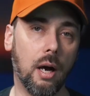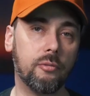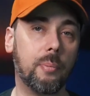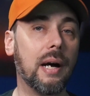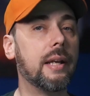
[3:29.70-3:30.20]

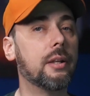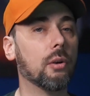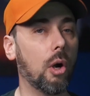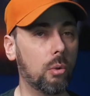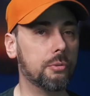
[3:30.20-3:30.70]
of buying
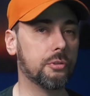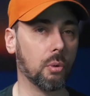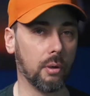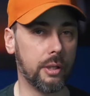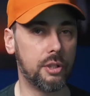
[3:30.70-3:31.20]
your own
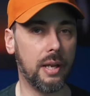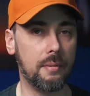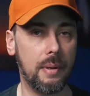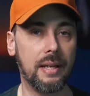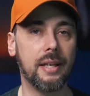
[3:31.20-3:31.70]
storage
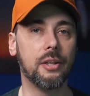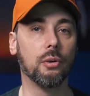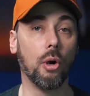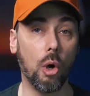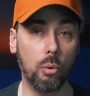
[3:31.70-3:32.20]
and making
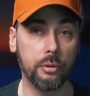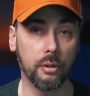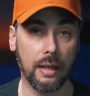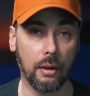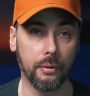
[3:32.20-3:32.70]
your own
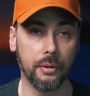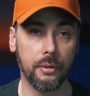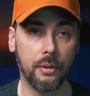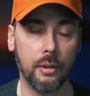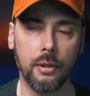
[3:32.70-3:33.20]
cloud.
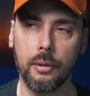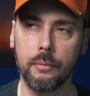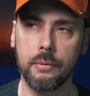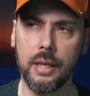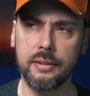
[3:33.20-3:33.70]

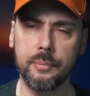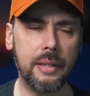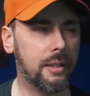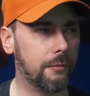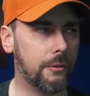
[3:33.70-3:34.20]
Not to
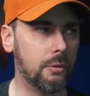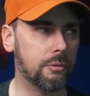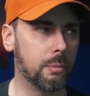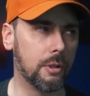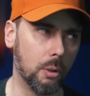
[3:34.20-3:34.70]
be
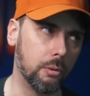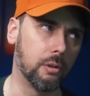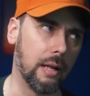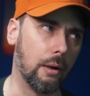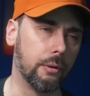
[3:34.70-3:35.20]
confused with own
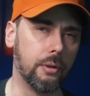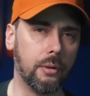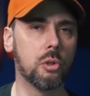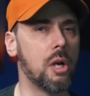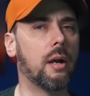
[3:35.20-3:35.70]
cloud.
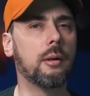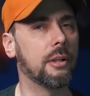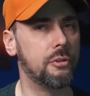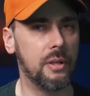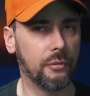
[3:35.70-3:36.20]
We're talking
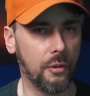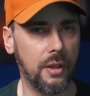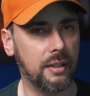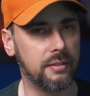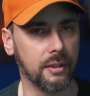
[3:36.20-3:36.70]
about two different
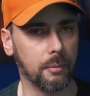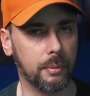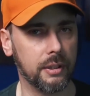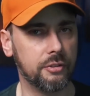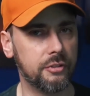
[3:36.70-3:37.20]
things here,
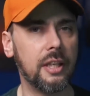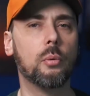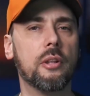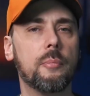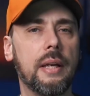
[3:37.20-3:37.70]
but
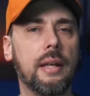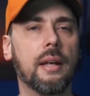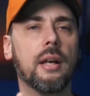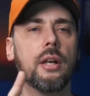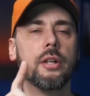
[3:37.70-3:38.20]
stick with
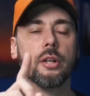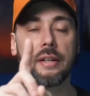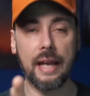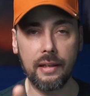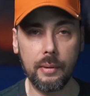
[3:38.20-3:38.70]
me, you're
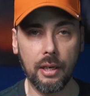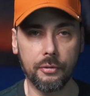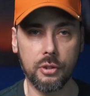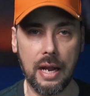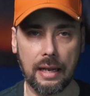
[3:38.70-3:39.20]
getting me
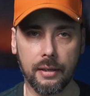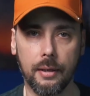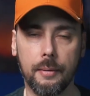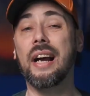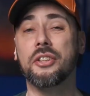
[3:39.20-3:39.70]
off track.
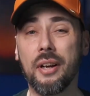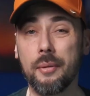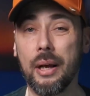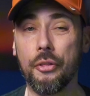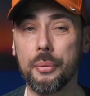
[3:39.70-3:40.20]
I tried
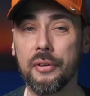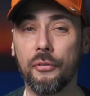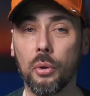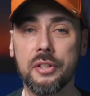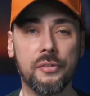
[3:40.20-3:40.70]
about three or
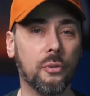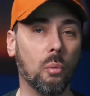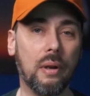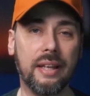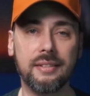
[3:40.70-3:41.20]
four
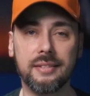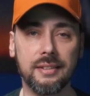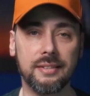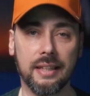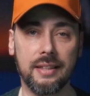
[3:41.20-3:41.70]
different ways to
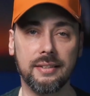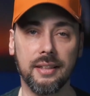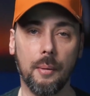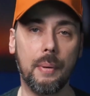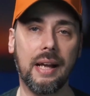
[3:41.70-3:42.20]
set this
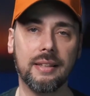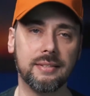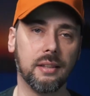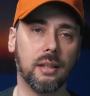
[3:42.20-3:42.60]
up as